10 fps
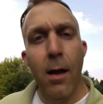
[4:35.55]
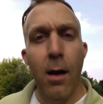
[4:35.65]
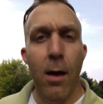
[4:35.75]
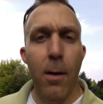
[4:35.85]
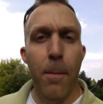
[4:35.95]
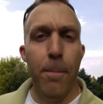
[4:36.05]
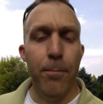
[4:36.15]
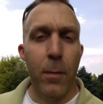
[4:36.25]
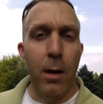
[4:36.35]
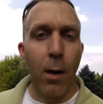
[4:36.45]

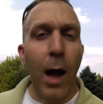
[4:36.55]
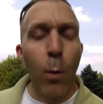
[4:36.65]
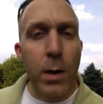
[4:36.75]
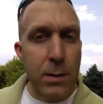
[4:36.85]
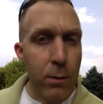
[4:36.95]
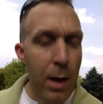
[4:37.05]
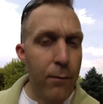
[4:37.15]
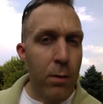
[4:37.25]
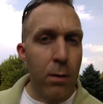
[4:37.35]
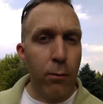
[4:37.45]
I wasn't really
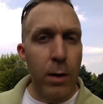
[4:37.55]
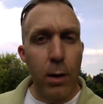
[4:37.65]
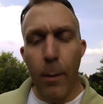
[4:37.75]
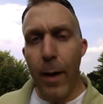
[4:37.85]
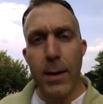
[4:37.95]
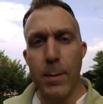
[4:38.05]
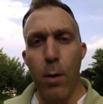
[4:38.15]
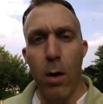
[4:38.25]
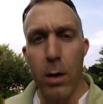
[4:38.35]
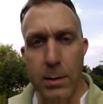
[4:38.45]
ever really good at
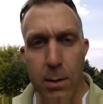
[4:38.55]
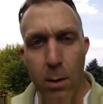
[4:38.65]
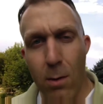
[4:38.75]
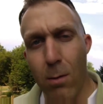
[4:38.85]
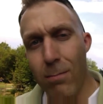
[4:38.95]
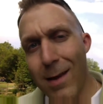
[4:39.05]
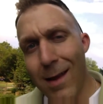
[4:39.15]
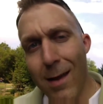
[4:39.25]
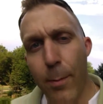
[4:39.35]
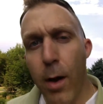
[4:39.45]
basketball, so
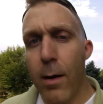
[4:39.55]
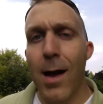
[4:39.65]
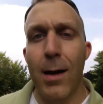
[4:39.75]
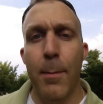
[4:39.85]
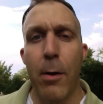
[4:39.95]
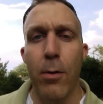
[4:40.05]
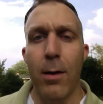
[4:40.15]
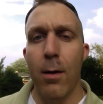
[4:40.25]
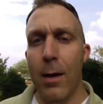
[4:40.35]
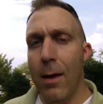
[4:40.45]
yeah, you're probably not going to be really
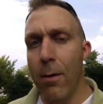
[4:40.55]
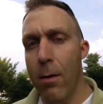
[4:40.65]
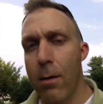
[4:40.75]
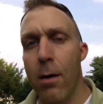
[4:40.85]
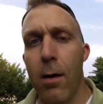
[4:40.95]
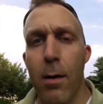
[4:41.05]
good either.